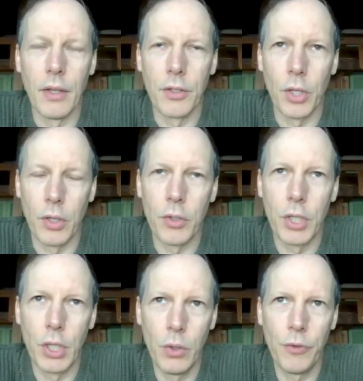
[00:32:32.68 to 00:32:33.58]
So there are
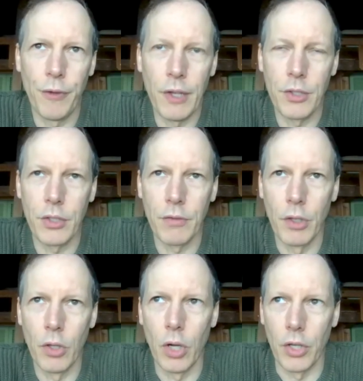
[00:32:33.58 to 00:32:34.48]
two phases of the
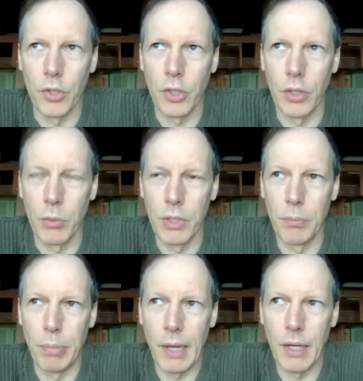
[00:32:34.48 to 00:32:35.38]
launch. There was the
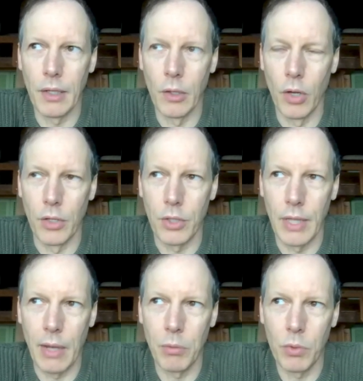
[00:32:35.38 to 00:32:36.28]
beta launch, and
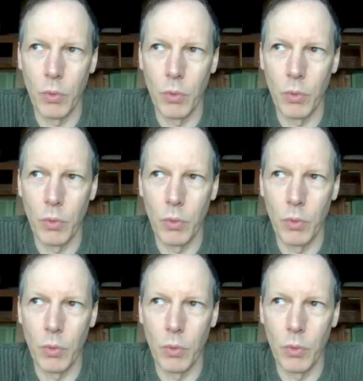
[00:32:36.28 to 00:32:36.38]
that was